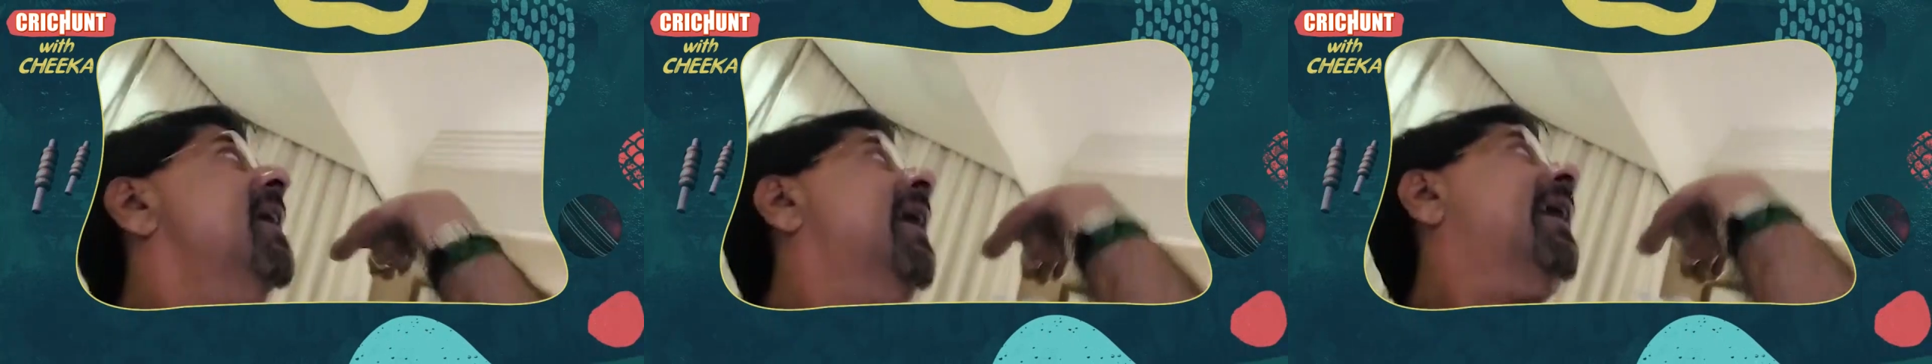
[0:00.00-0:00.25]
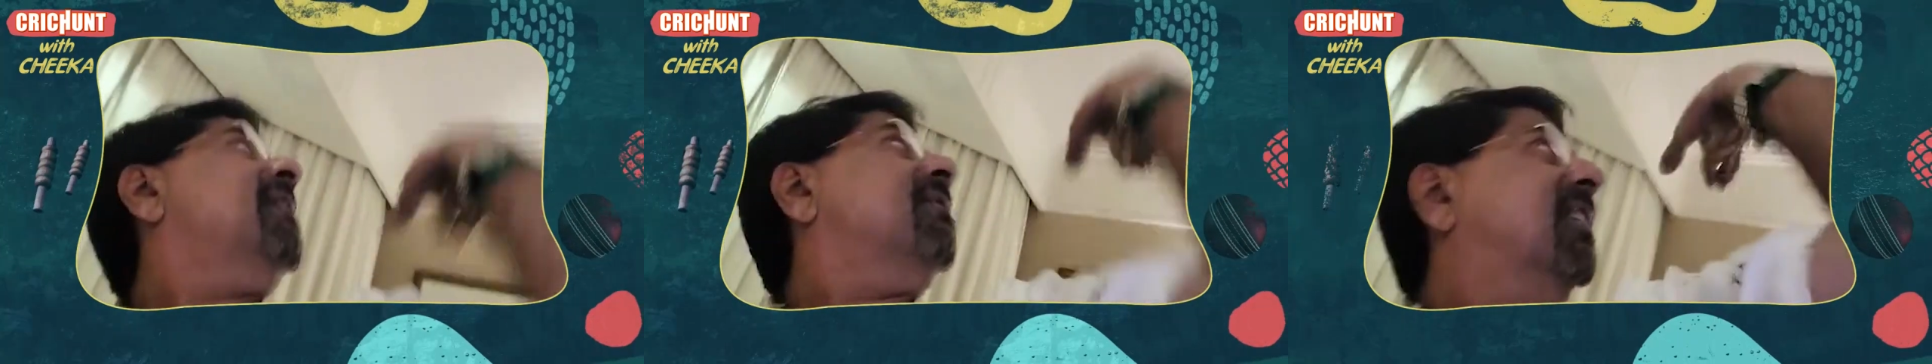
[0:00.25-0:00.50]

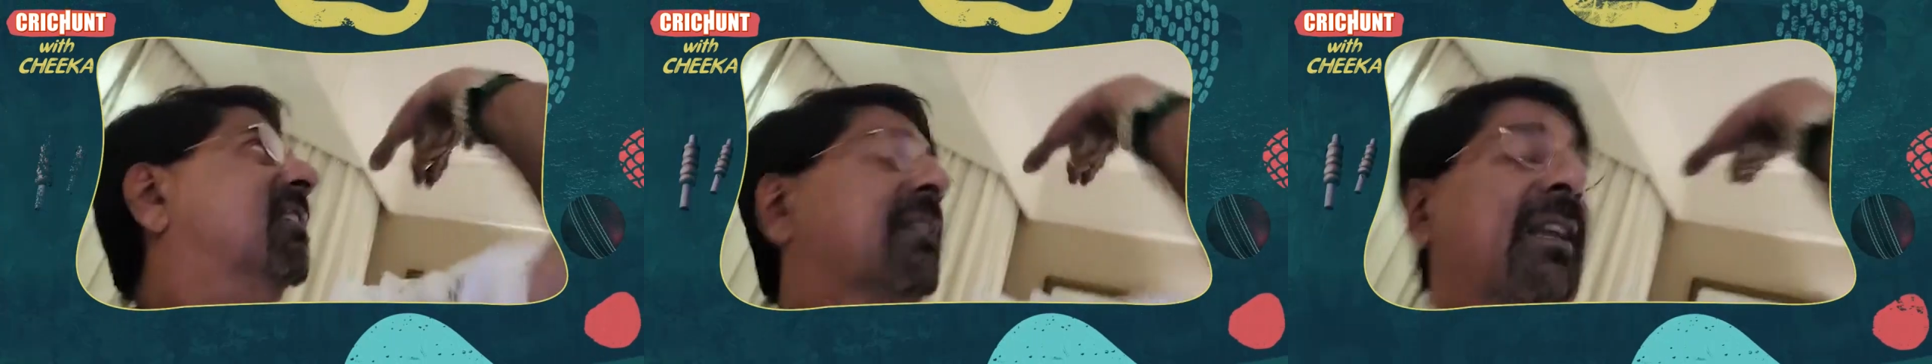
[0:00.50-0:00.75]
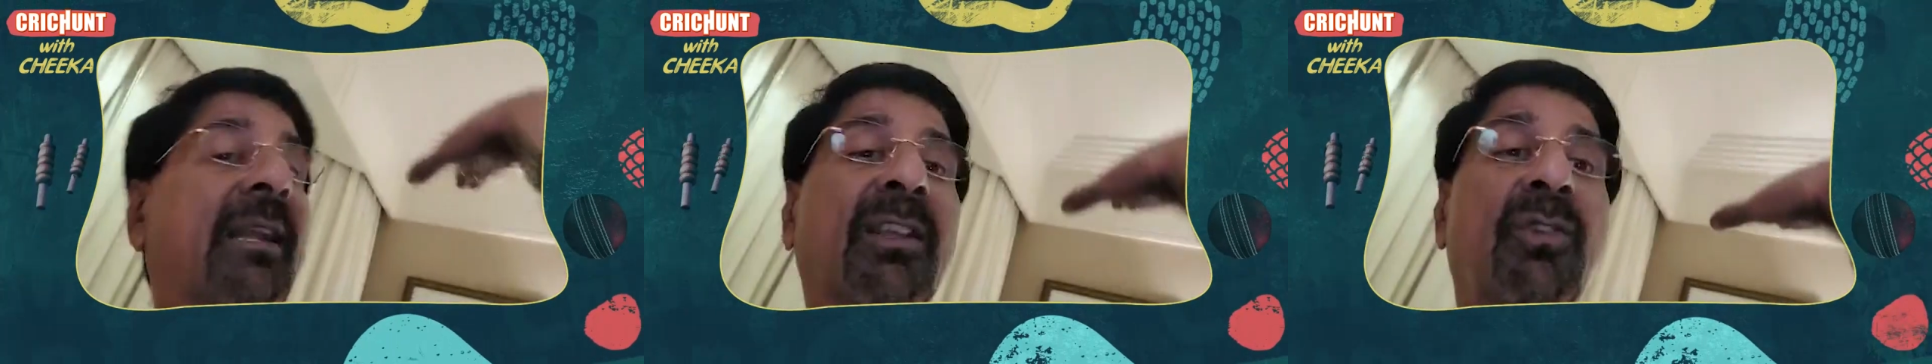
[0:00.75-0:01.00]
and just
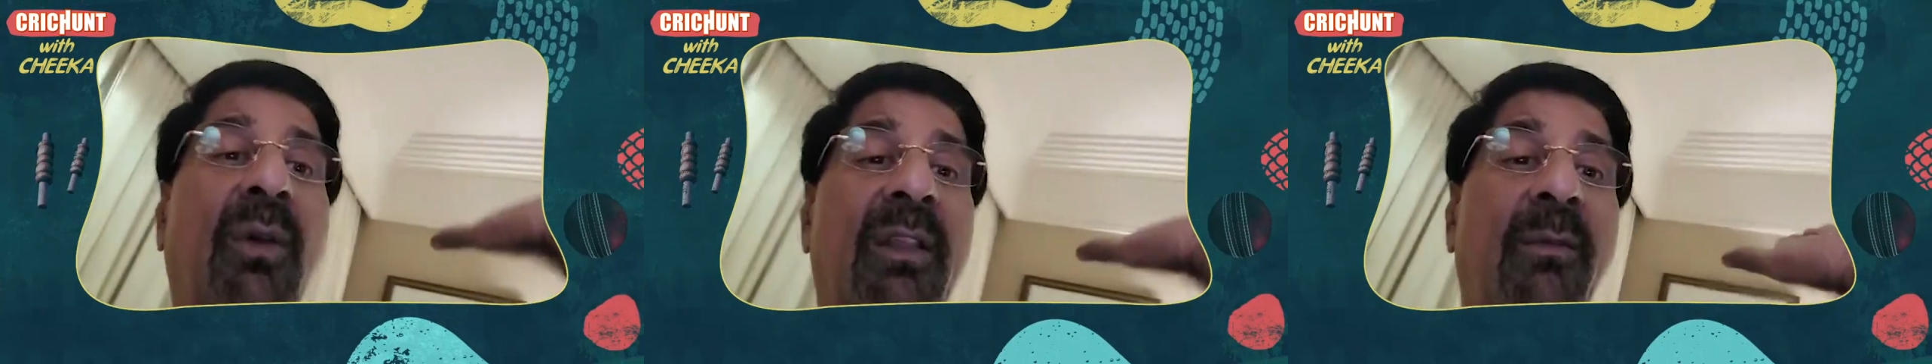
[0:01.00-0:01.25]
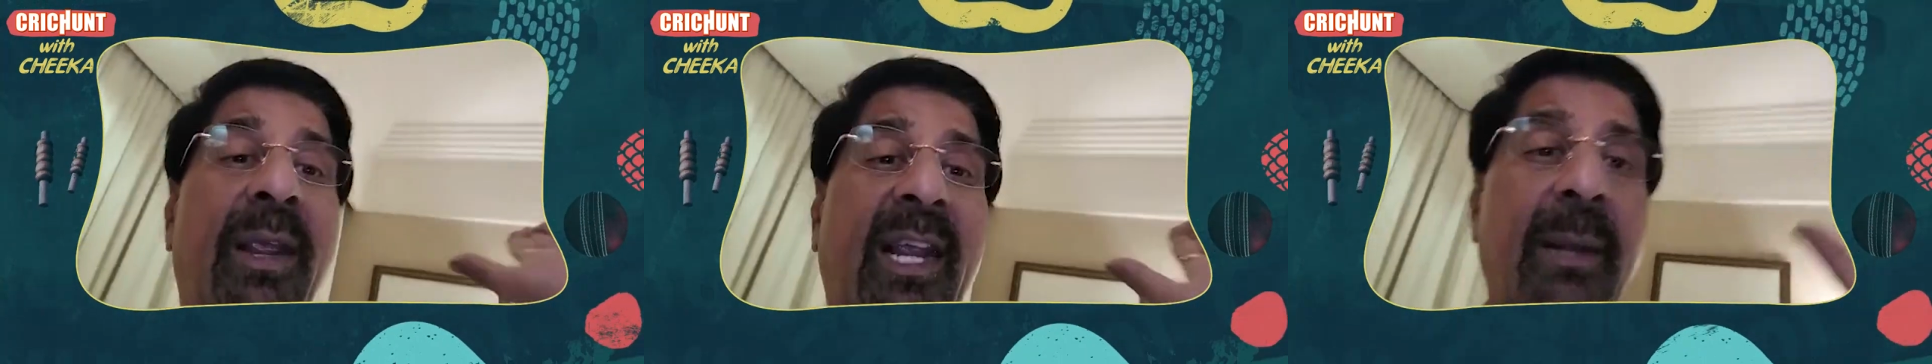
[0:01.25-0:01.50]
hits it over
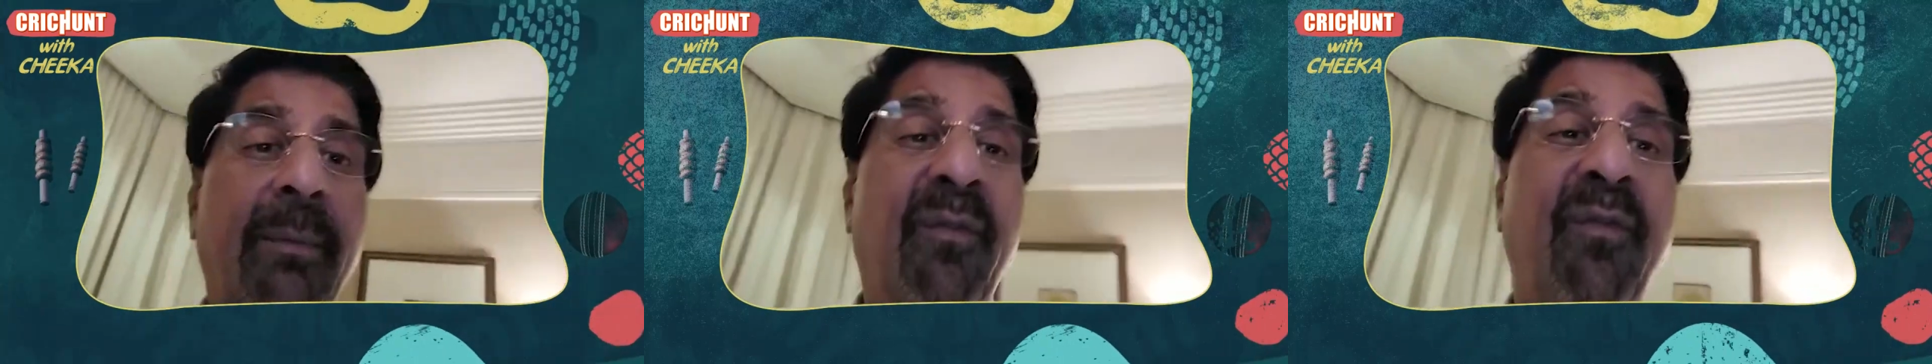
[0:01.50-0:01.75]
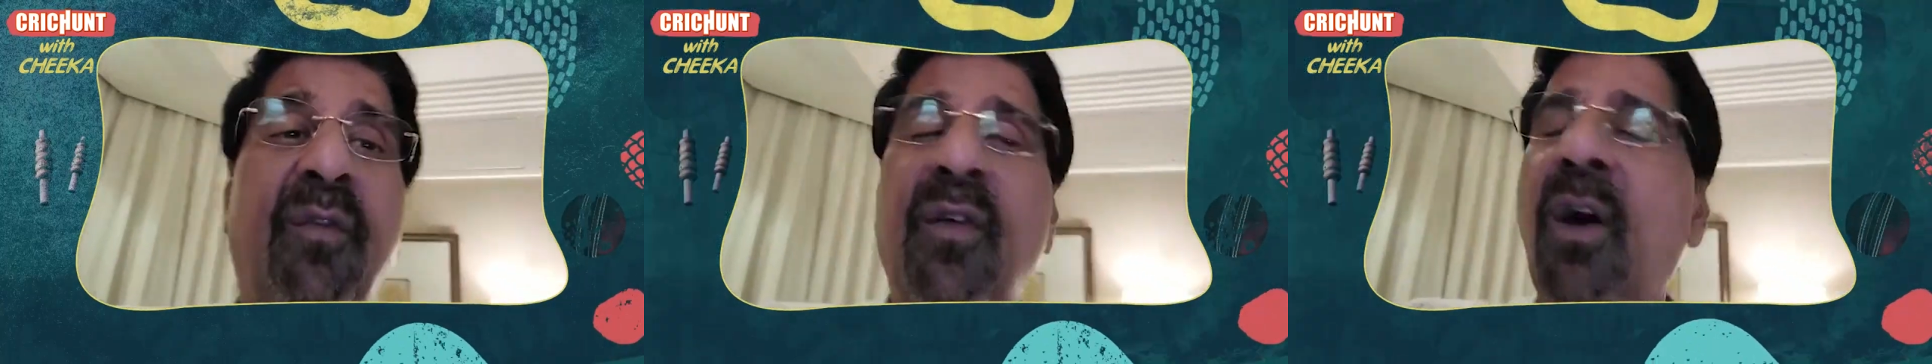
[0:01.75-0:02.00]
the wicketkeeper,
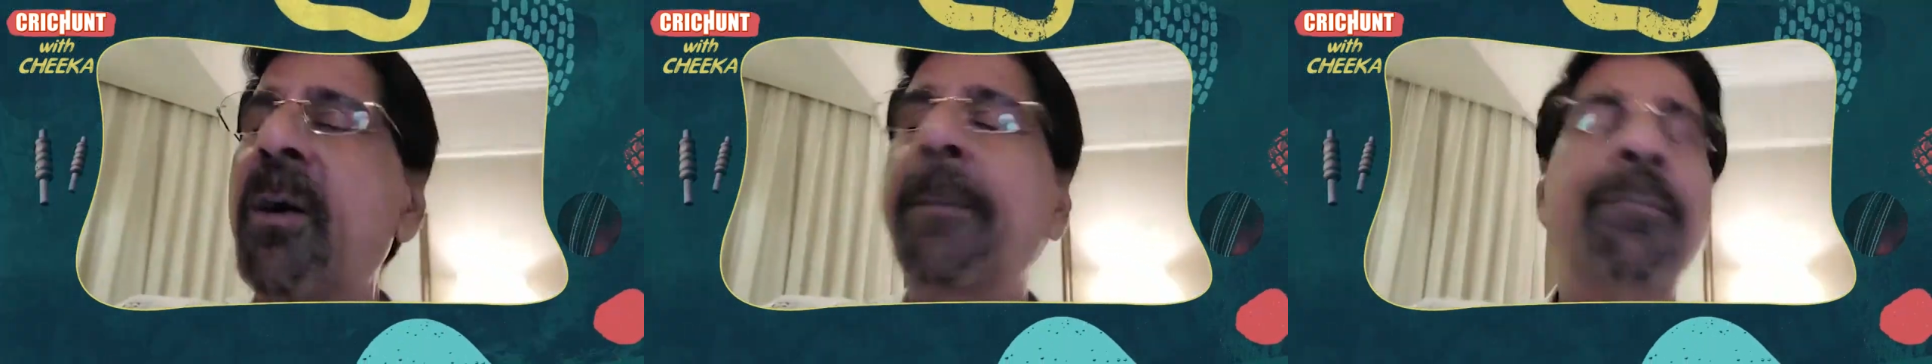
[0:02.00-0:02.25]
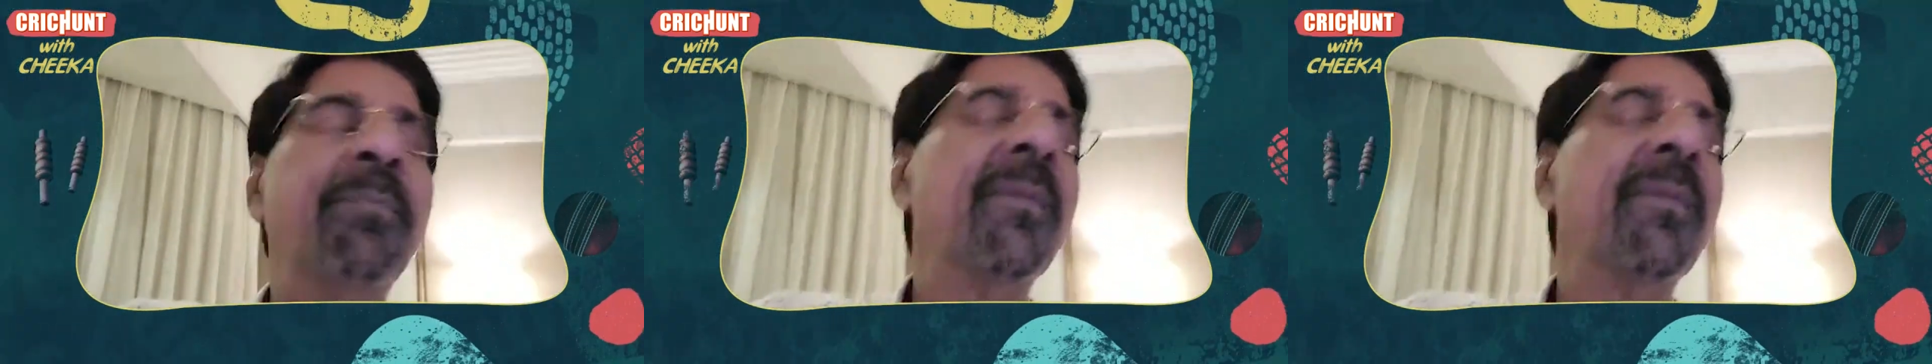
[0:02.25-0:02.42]
four.